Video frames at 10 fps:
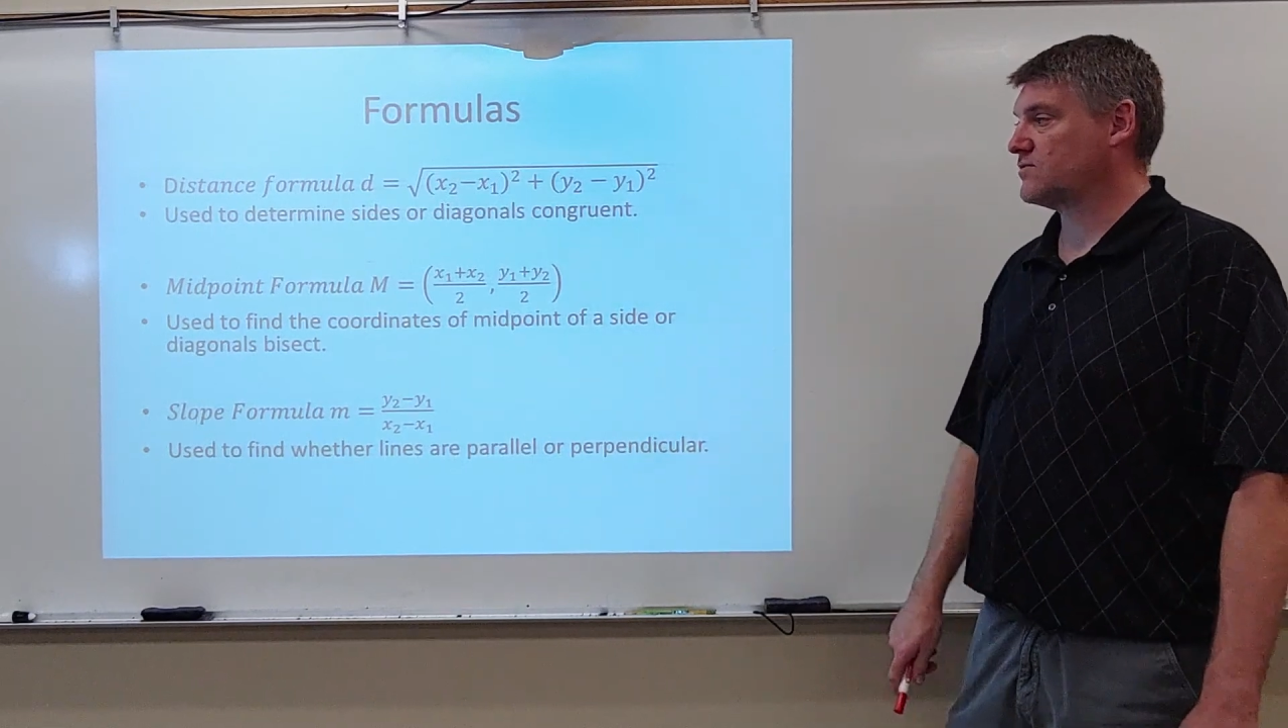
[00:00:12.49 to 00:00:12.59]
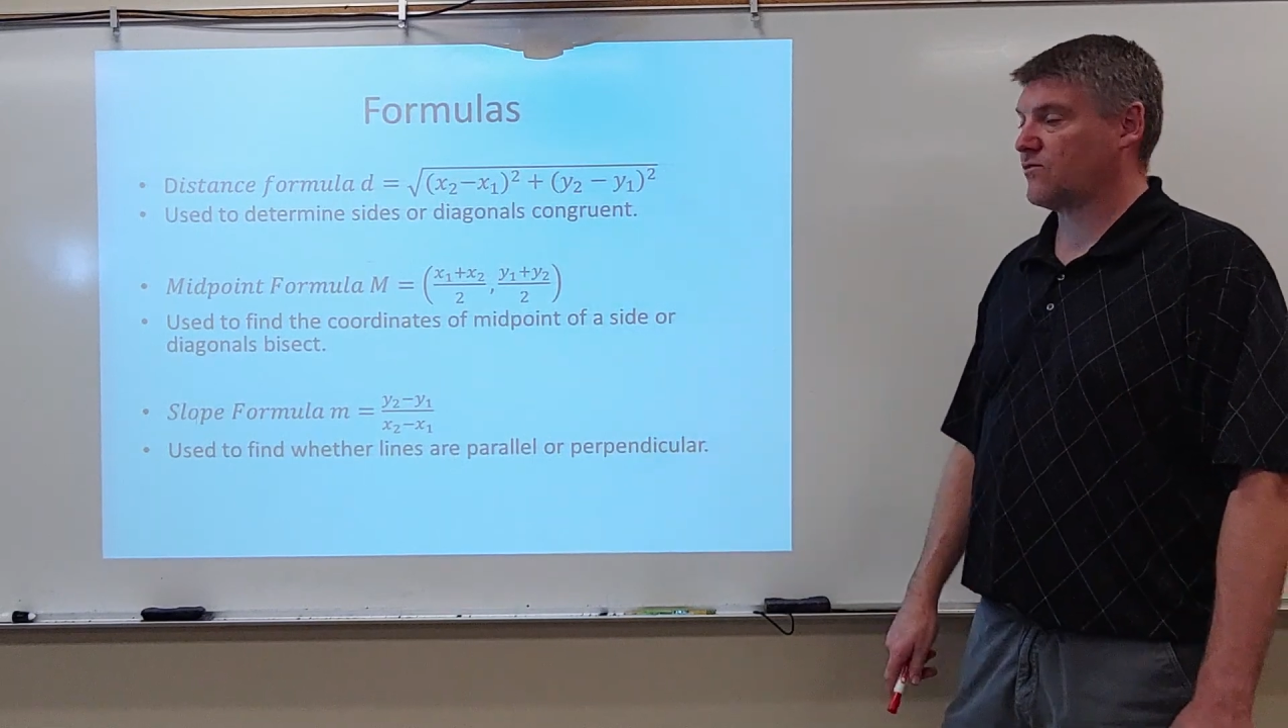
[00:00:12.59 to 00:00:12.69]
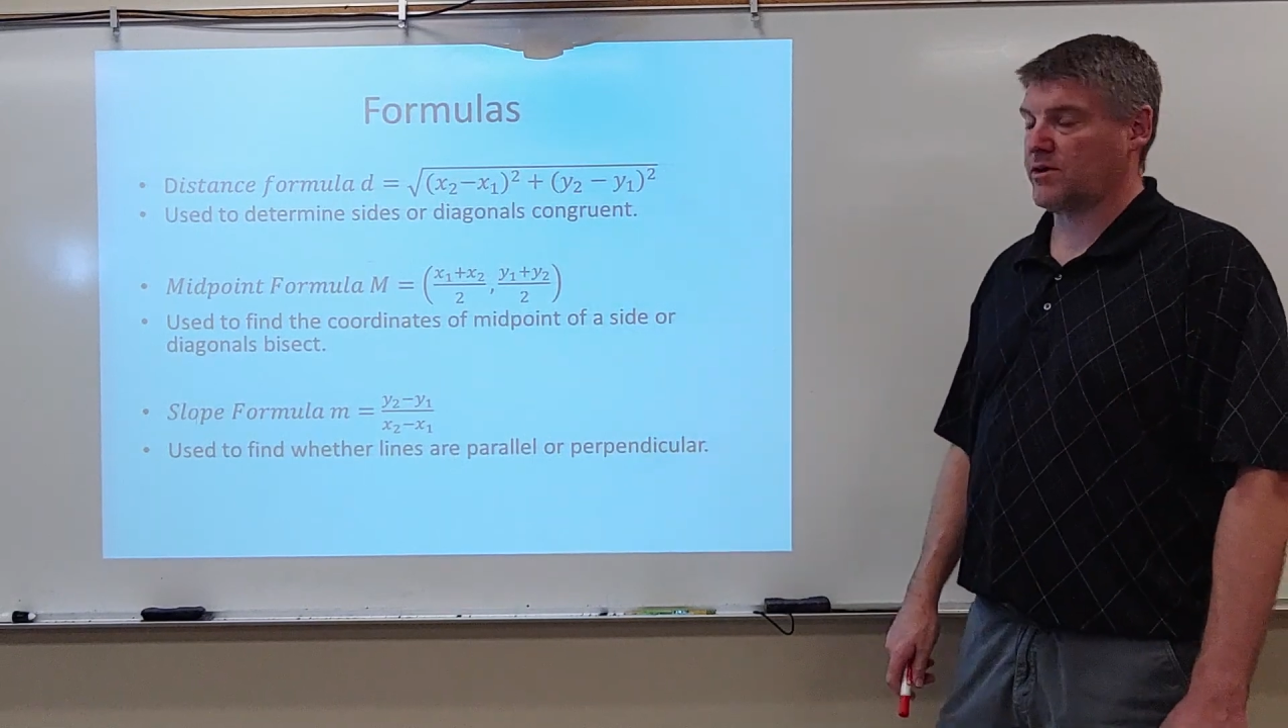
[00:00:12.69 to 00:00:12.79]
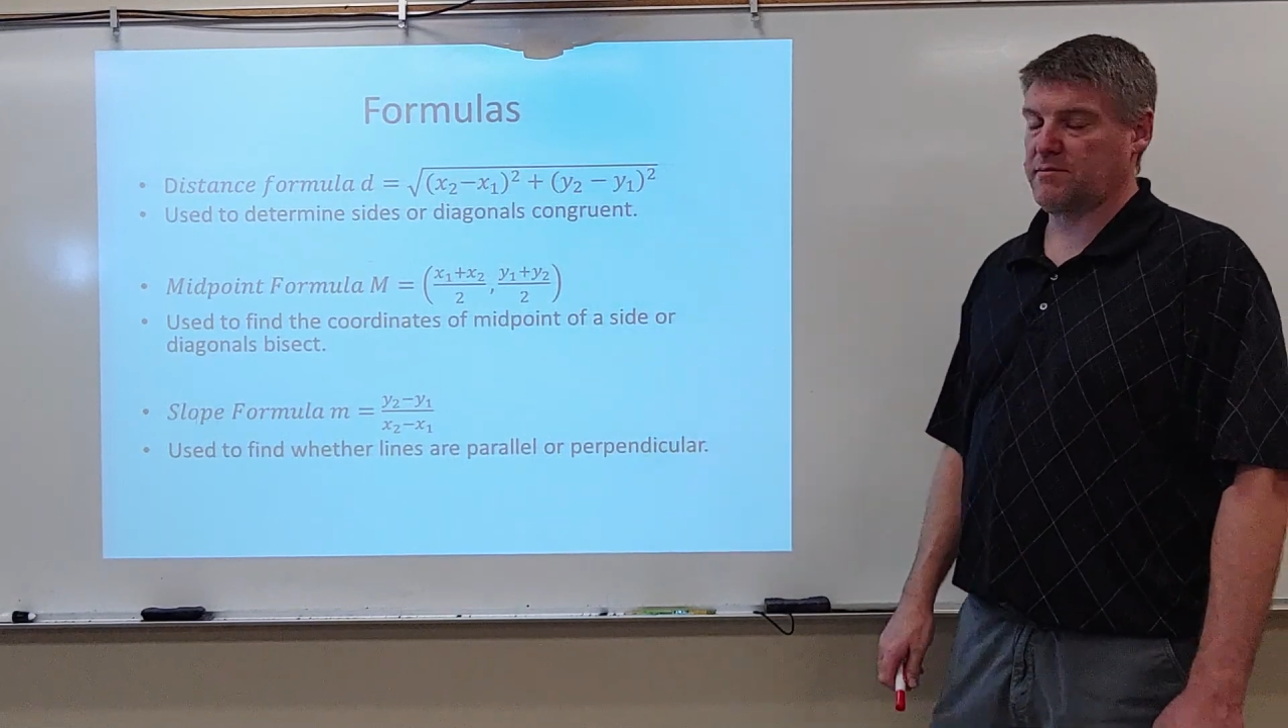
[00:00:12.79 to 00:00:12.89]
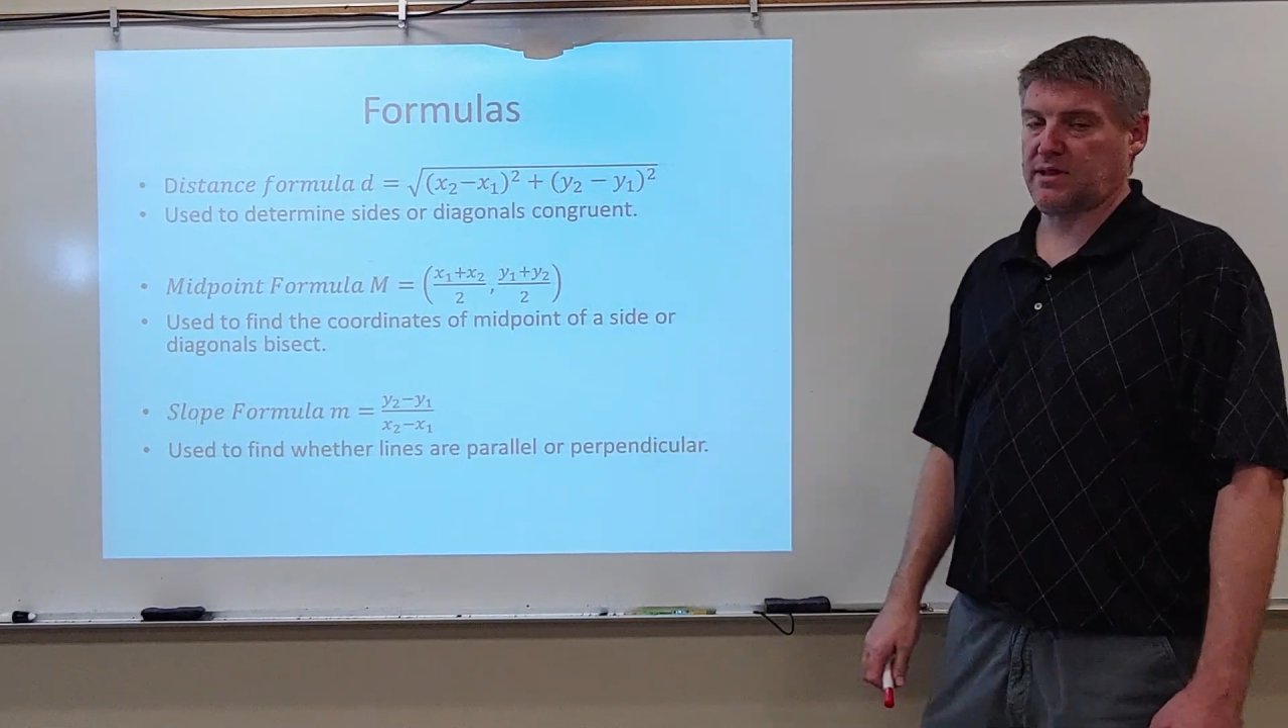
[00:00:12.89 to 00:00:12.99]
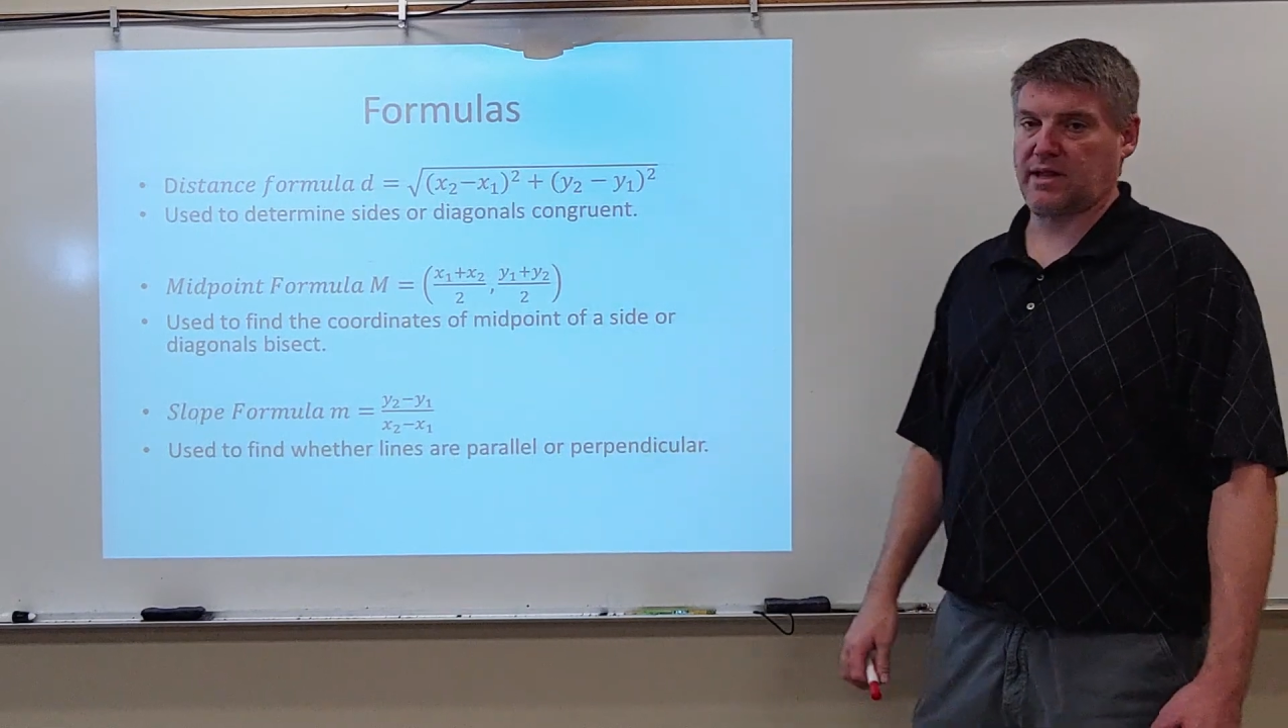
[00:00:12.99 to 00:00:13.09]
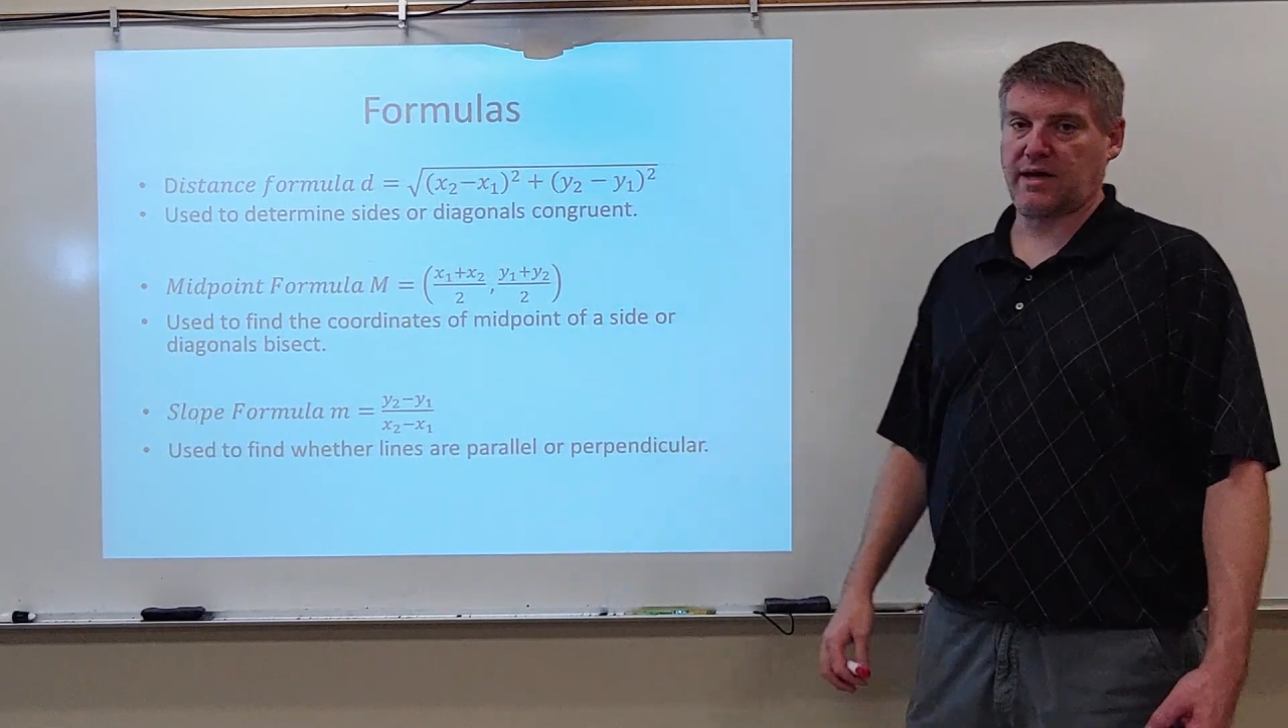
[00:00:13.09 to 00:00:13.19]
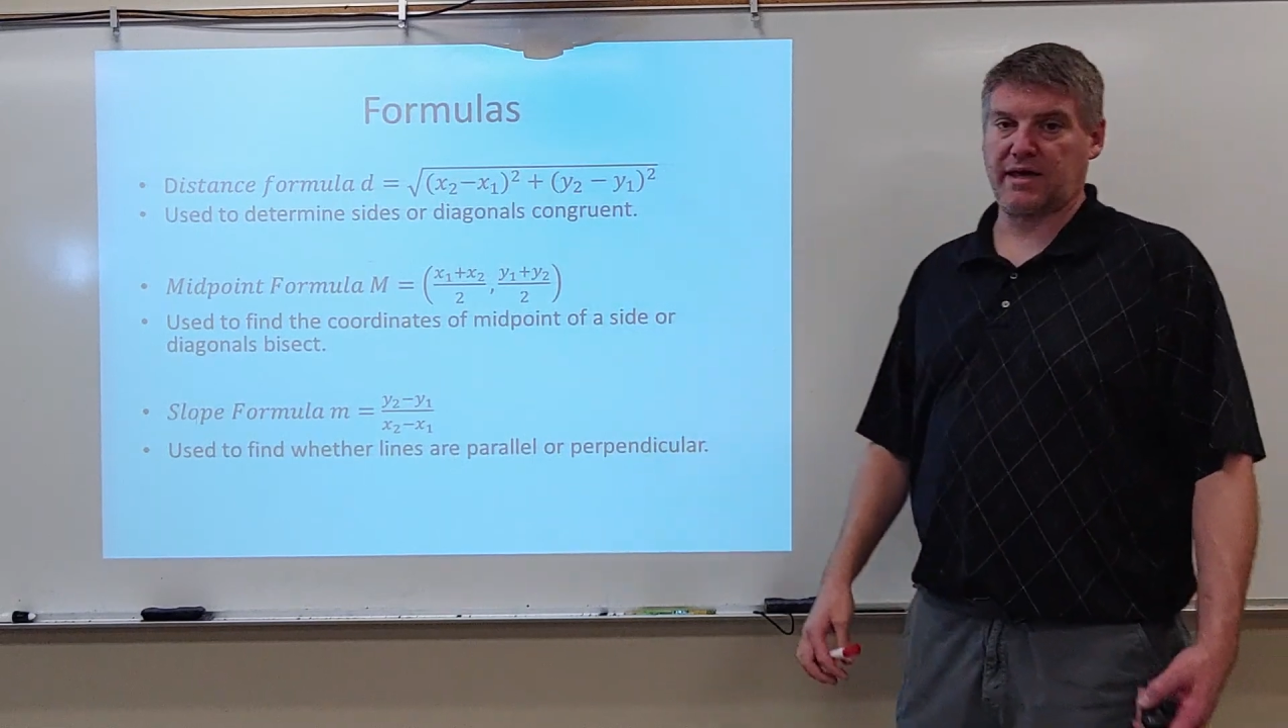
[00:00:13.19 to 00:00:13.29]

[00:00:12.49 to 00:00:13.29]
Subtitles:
formula